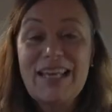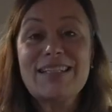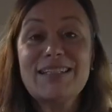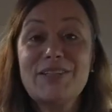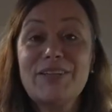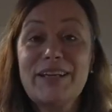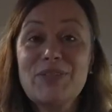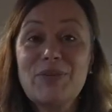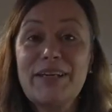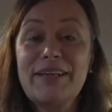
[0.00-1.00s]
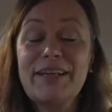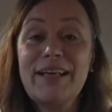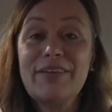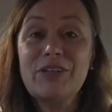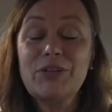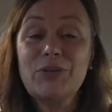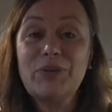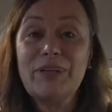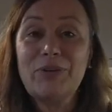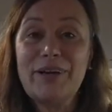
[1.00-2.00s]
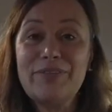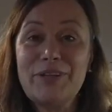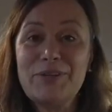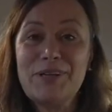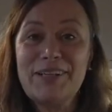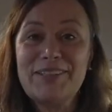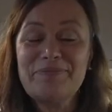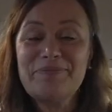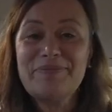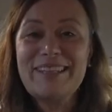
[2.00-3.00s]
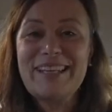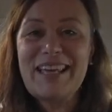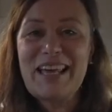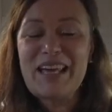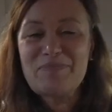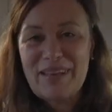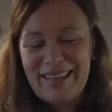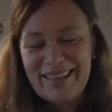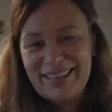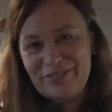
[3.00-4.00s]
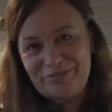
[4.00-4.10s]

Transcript: See you next week and have a good week wherever you are. Take care, bye.